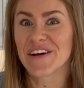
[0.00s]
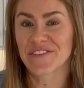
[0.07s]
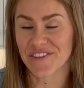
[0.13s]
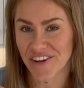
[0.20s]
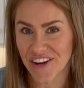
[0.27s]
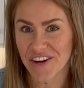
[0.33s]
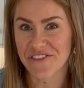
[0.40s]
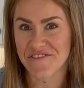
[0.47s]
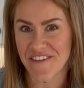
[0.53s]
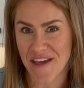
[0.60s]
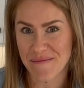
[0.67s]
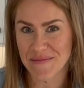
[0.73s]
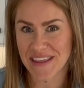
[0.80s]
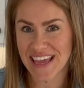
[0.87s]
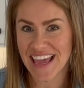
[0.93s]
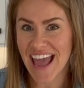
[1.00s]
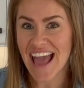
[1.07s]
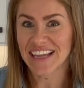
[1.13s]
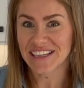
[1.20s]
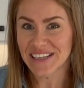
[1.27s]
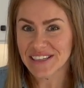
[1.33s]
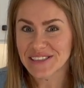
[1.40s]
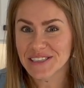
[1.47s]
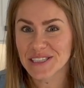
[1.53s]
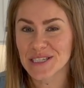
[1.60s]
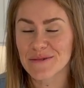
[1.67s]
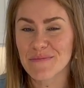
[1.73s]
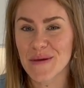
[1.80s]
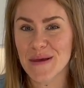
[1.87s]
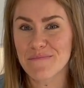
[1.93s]
for your family, and you
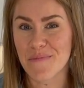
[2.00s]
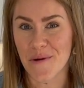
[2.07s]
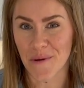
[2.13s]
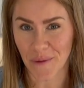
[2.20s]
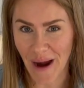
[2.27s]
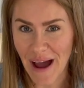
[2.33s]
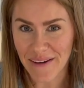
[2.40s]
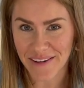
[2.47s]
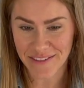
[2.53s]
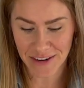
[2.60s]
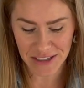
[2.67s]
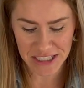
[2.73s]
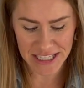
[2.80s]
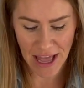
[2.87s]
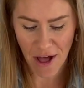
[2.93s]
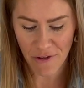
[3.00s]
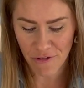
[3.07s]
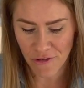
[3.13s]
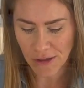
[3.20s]
should be proud of yourself.